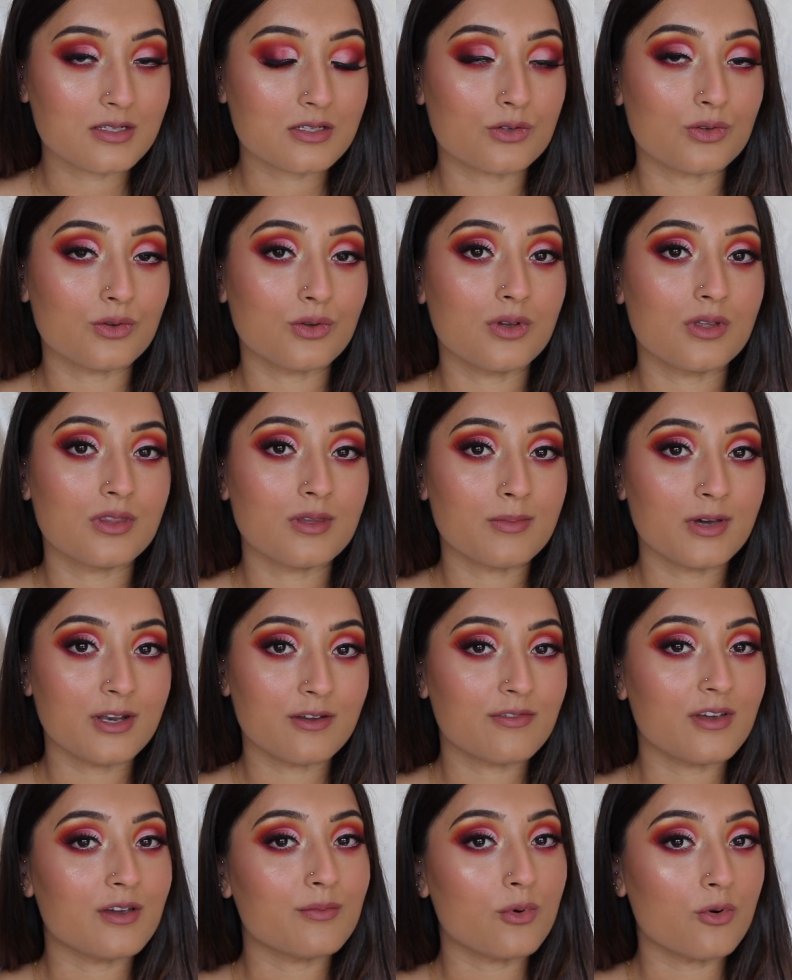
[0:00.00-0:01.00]
to the
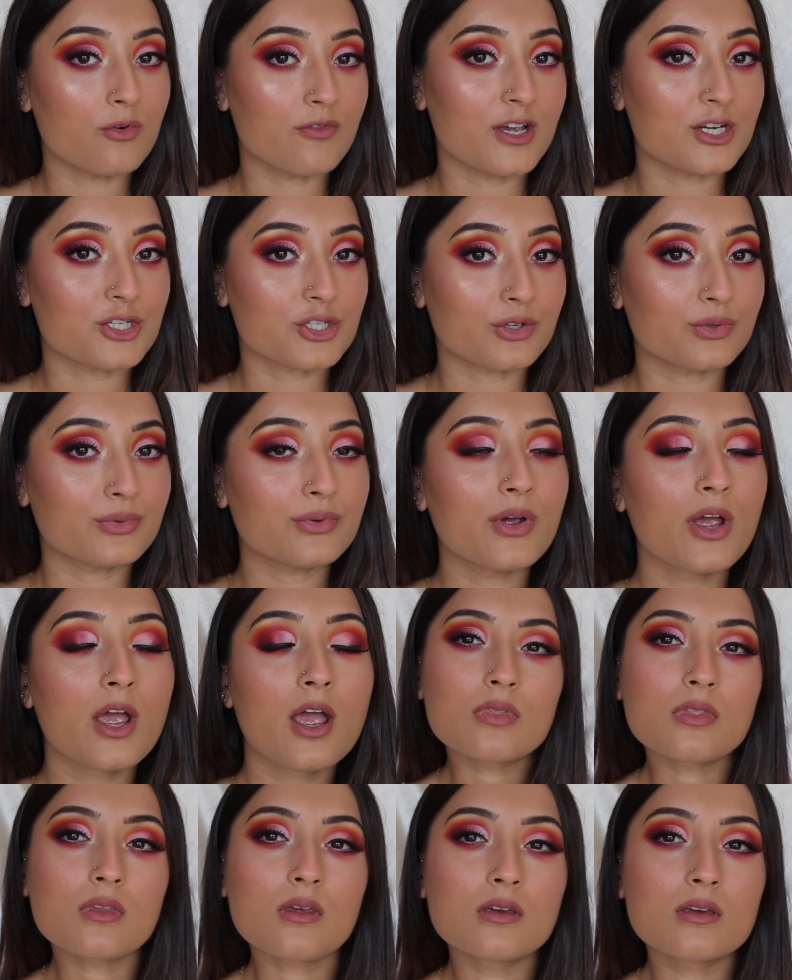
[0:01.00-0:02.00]
Benefit Professional.
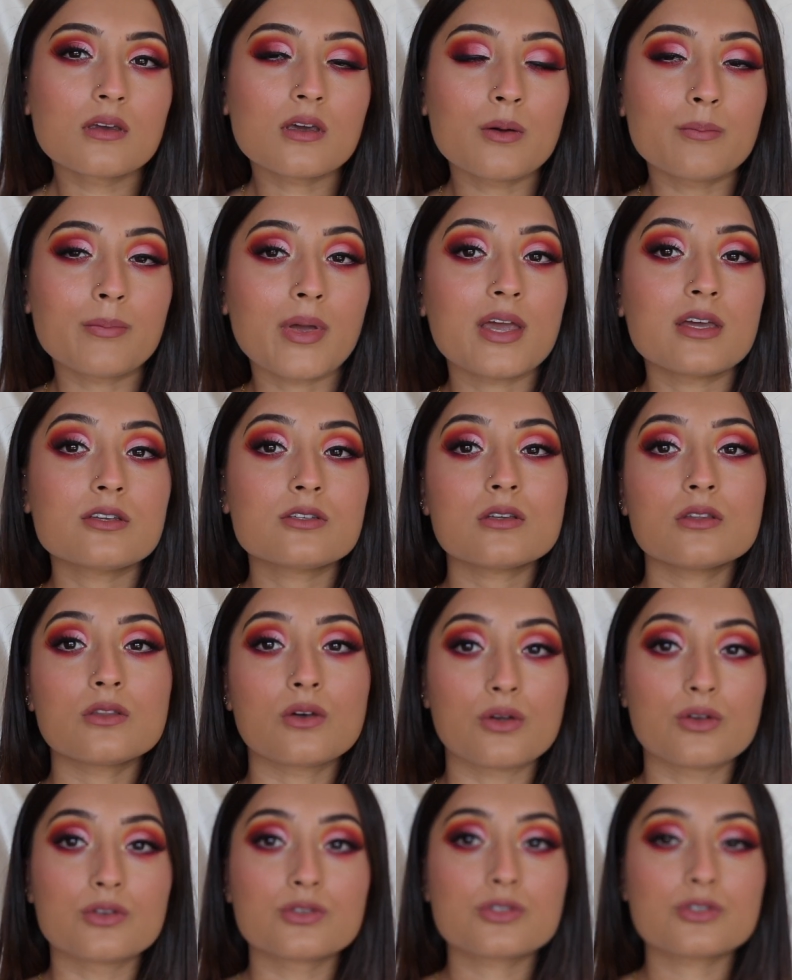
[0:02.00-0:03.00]
Compared to
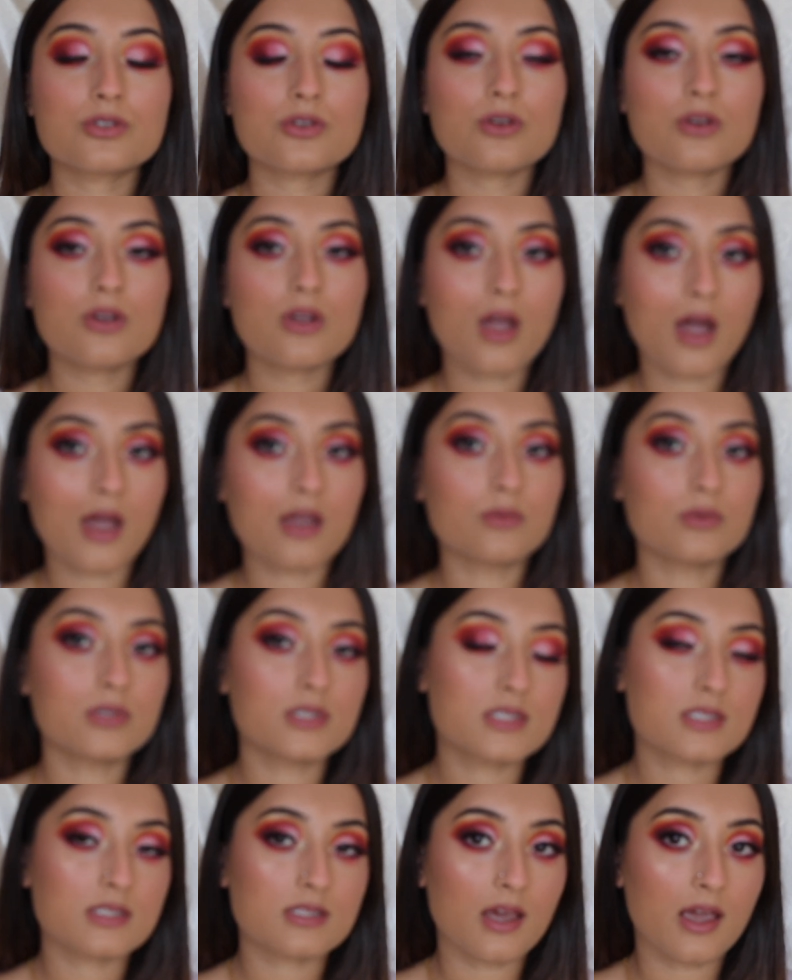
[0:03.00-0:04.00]
those two, I
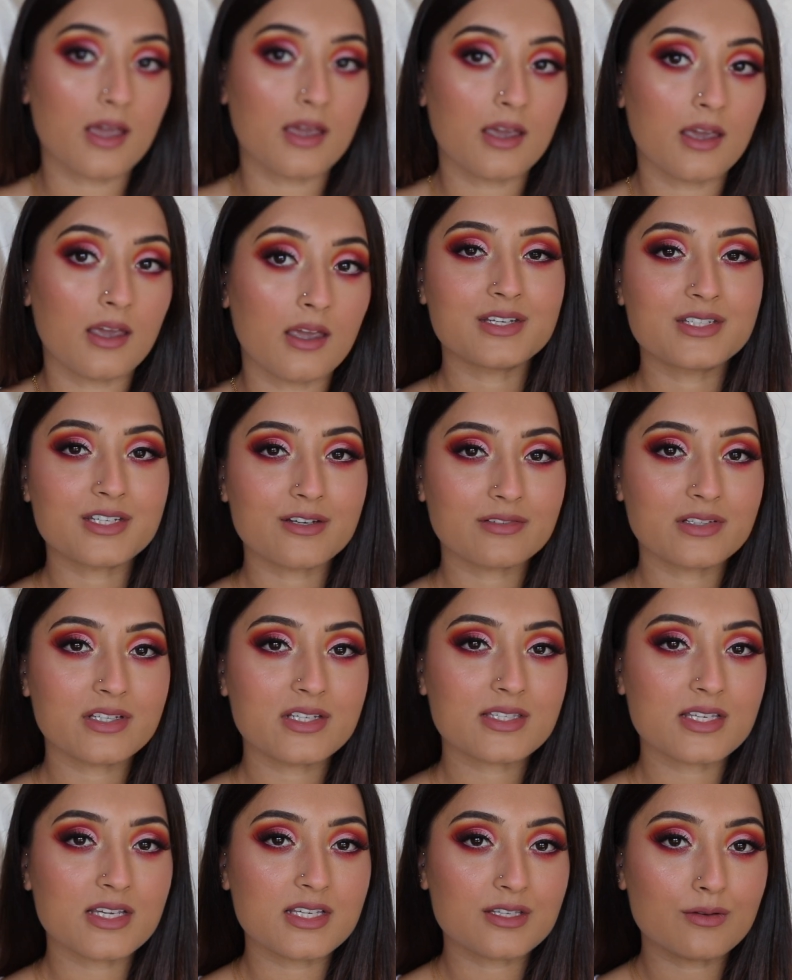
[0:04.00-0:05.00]
would say you can definitely
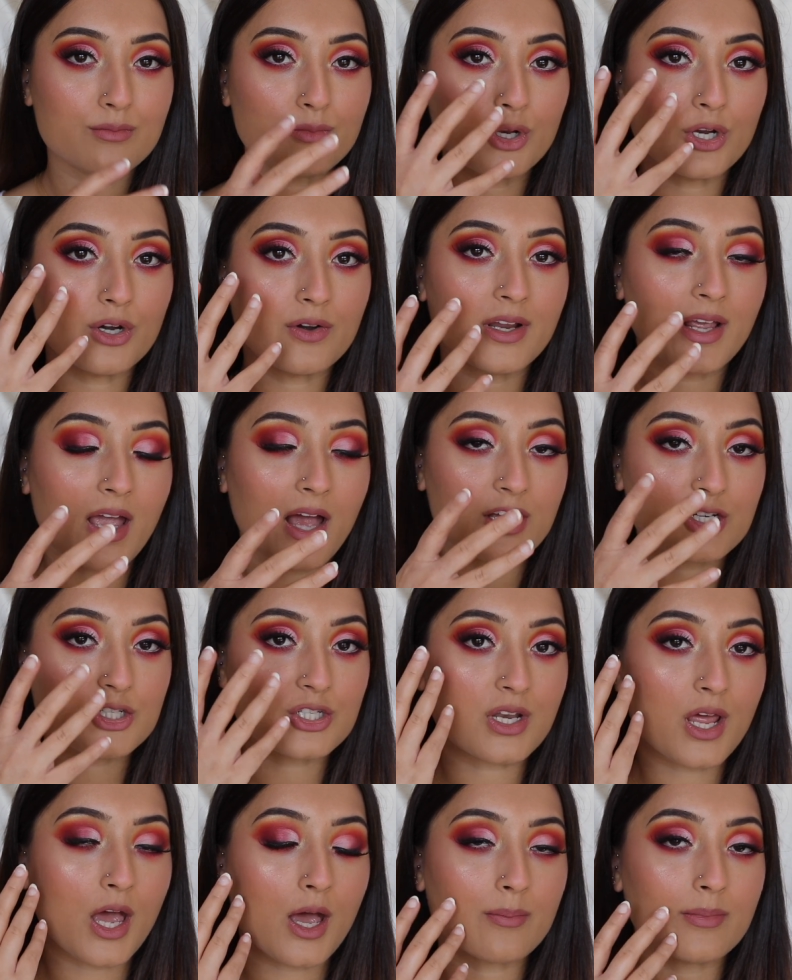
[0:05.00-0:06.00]
see some blurring
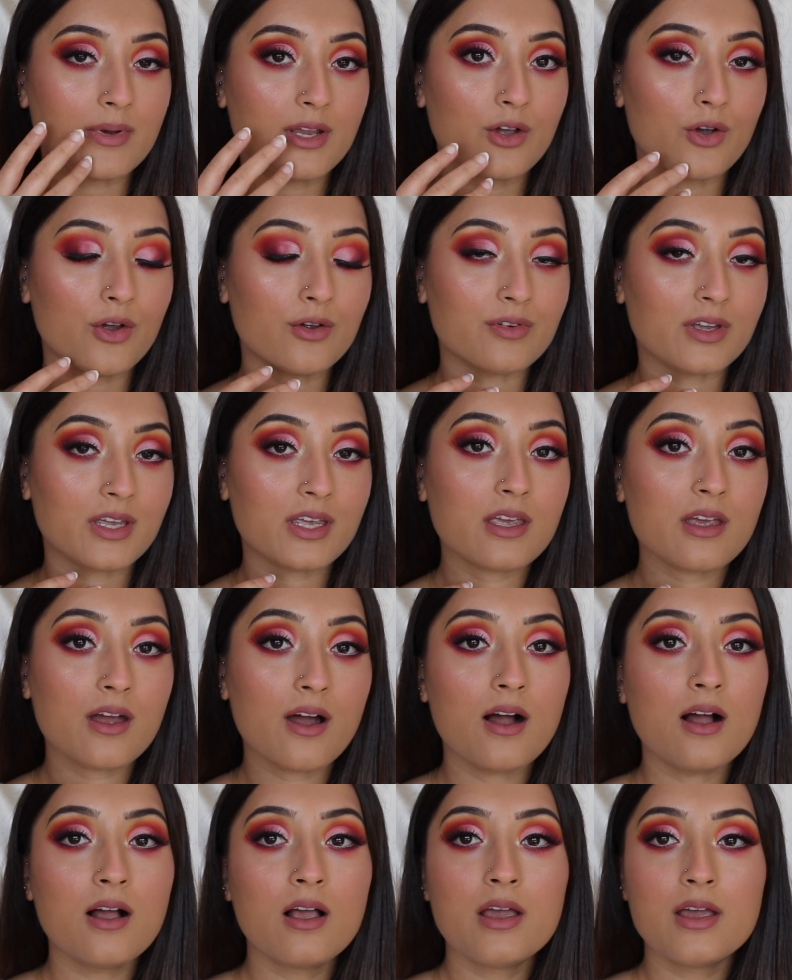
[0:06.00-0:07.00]
action happening over
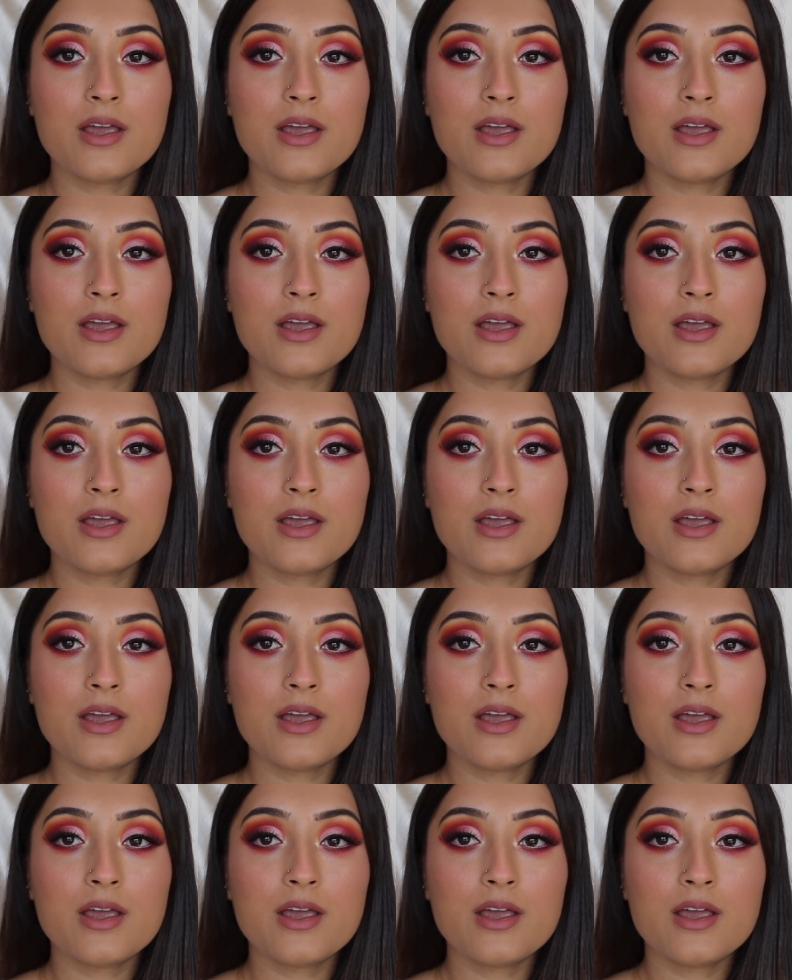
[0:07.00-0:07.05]
here.